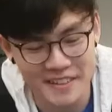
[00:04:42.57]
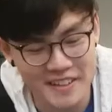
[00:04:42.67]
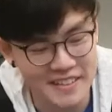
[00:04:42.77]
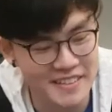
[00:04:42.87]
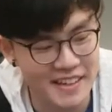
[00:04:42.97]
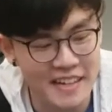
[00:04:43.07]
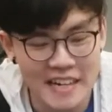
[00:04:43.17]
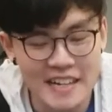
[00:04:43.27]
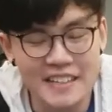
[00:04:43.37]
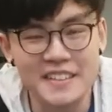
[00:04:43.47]
got to say,
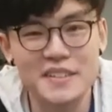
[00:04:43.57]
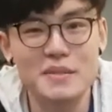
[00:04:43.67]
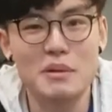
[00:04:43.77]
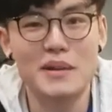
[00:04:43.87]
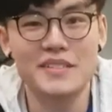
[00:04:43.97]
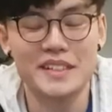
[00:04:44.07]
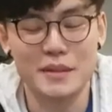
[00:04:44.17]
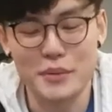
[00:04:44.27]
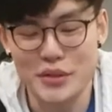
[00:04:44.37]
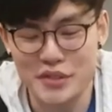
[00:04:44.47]
this is probably the
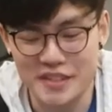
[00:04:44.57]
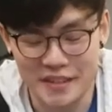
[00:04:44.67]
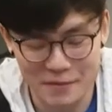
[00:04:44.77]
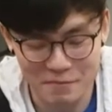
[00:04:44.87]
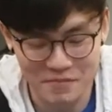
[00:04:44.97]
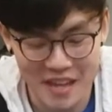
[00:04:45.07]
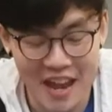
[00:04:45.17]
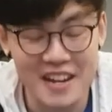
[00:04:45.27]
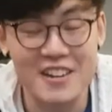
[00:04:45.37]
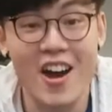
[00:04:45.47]
most
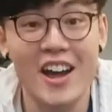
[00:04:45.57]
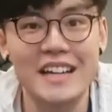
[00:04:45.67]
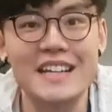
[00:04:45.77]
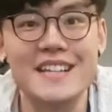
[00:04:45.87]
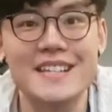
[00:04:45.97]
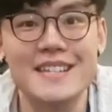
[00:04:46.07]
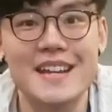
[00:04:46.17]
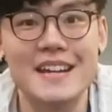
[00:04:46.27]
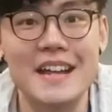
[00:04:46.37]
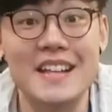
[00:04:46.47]
not
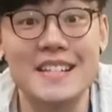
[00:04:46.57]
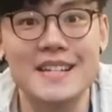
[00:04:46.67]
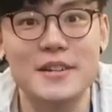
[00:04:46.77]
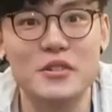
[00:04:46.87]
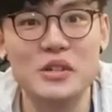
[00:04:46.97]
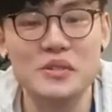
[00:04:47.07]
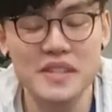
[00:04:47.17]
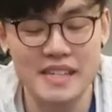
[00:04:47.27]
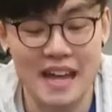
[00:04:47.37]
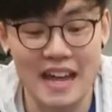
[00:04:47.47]
instant
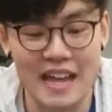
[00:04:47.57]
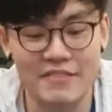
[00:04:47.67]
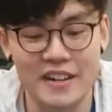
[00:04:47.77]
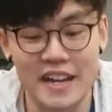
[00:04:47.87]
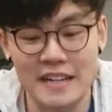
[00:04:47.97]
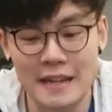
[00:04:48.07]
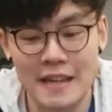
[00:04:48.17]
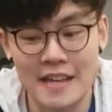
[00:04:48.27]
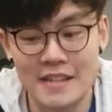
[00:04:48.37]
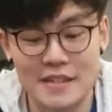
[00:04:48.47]
noodles I ever ate.
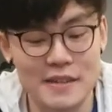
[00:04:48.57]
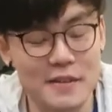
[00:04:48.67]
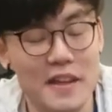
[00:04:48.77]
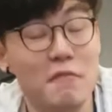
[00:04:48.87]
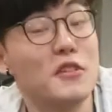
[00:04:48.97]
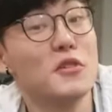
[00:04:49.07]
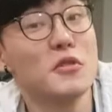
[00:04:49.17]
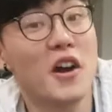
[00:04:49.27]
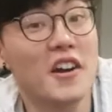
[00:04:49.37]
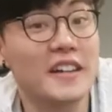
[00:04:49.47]
So if you
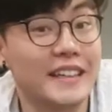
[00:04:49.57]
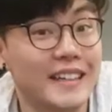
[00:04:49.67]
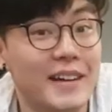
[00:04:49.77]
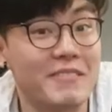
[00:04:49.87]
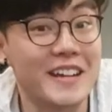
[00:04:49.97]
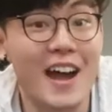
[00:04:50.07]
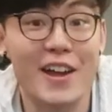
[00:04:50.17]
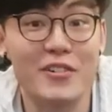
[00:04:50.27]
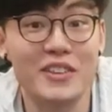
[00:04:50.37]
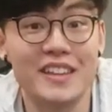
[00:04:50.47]
are the type of guy
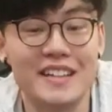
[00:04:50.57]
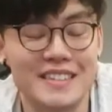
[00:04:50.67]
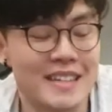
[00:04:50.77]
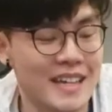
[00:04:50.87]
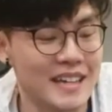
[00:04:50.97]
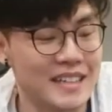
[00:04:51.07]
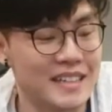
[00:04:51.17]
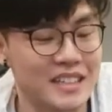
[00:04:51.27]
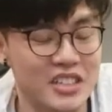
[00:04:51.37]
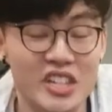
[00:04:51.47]
who thinks
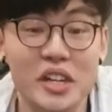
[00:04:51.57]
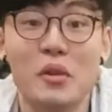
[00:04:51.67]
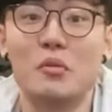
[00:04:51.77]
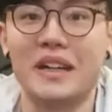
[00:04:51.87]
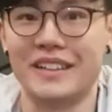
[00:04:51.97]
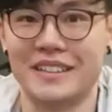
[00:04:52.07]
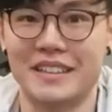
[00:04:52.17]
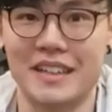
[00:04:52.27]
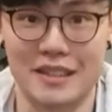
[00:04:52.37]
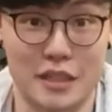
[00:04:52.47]
eating chicken wing
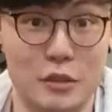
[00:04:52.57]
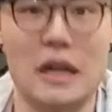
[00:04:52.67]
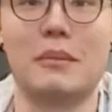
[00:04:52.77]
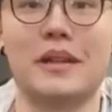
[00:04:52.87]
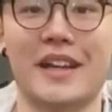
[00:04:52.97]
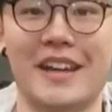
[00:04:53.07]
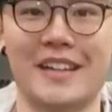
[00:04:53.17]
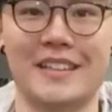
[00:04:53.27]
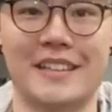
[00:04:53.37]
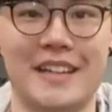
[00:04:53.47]
is too complicated,
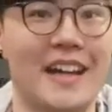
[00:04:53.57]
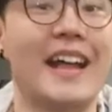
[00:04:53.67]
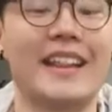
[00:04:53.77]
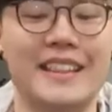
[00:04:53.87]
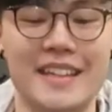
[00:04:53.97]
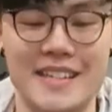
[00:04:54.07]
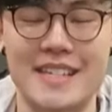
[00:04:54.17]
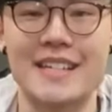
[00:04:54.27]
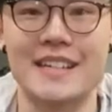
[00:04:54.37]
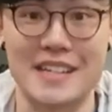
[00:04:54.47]

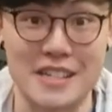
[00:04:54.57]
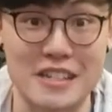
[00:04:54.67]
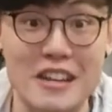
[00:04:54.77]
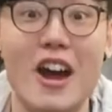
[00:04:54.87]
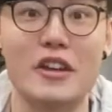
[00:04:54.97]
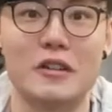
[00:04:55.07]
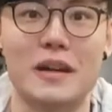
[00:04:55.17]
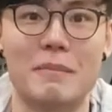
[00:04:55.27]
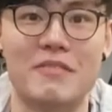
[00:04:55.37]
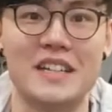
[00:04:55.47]
this is not your
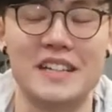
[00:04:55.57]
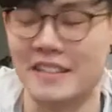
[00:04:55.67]
cup of tea.